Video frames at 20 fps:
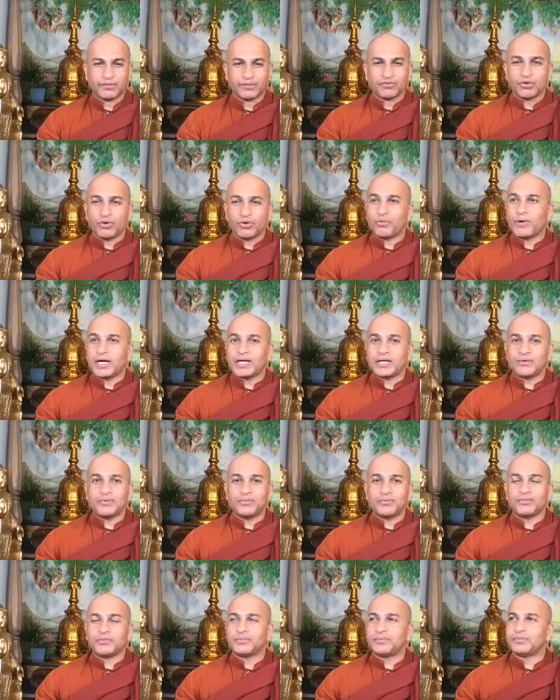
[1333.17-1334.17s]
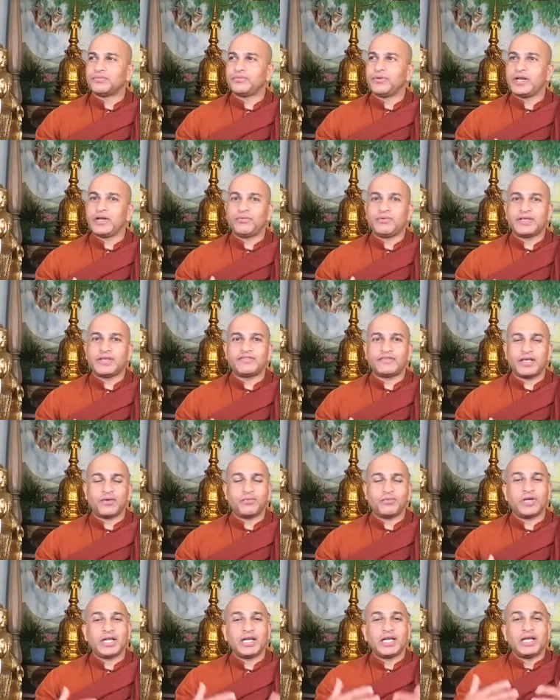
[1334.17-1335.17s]
So what when we say
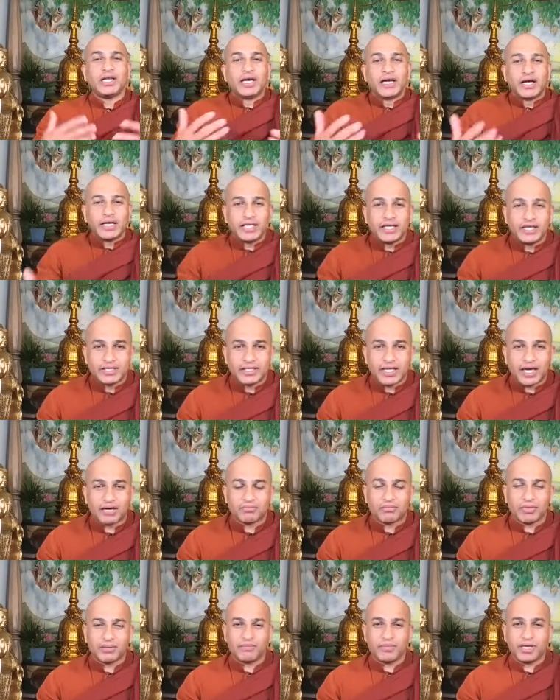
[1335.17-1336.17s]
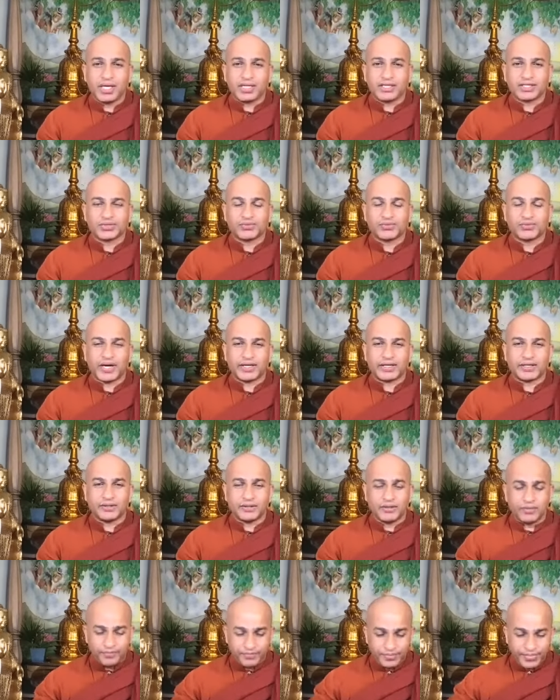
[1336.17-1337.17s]
we learning dharma means what?
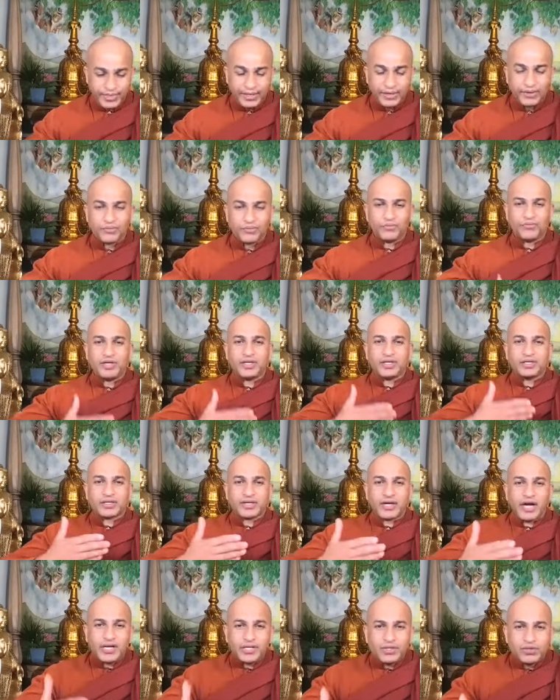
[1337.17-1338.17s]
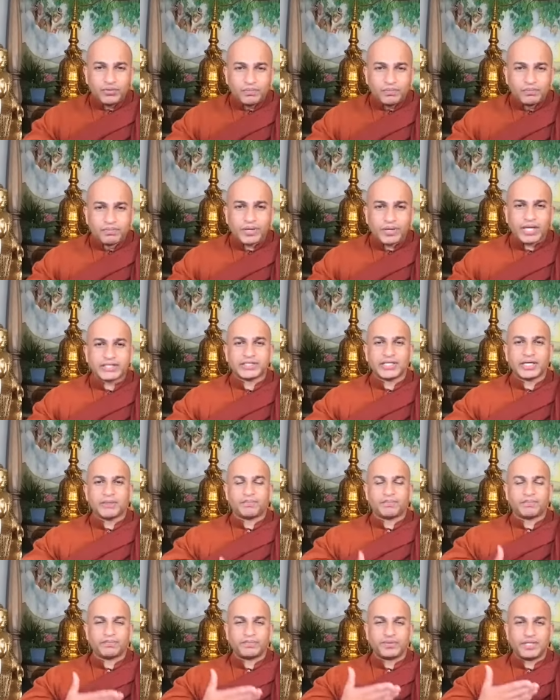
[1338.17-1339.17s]
Hmm? We try to brush
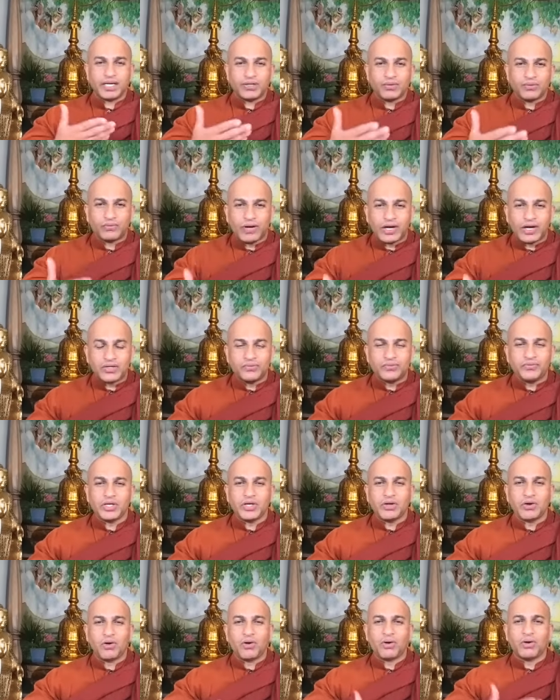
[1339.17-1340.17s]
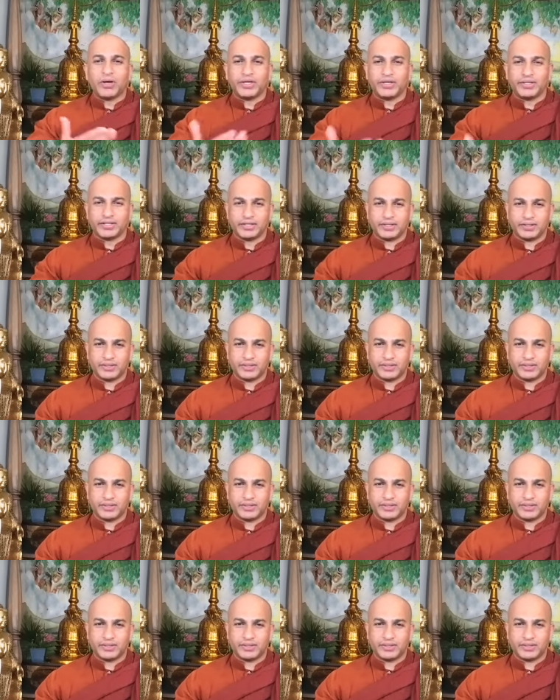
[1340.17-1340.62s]
up that what we hold.